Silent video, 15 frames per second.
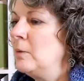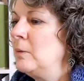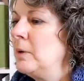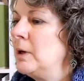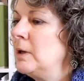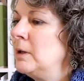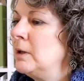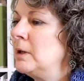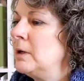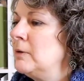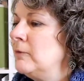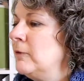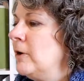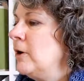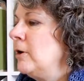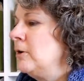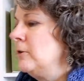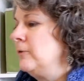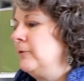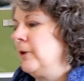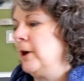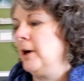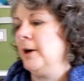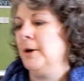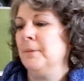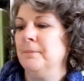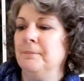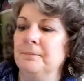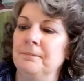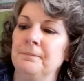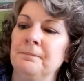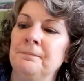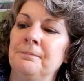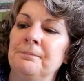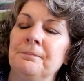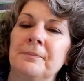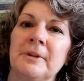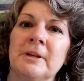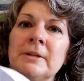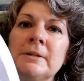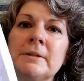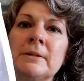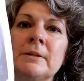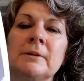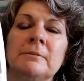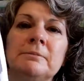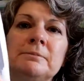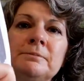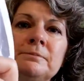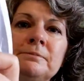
will involve this